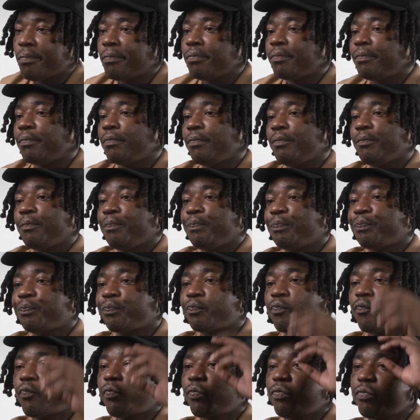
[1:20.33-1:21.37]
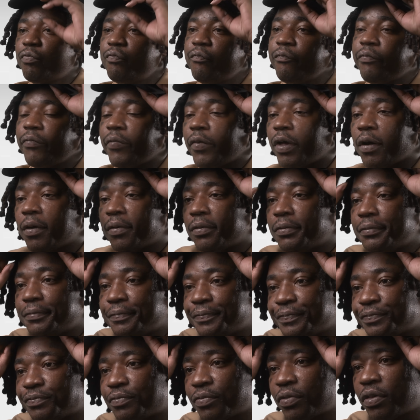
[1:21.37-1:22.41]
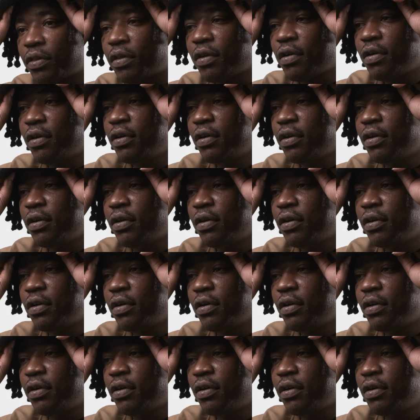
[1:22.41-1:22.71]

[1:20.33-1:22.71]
Okay, uh, what was it like for you growing up there?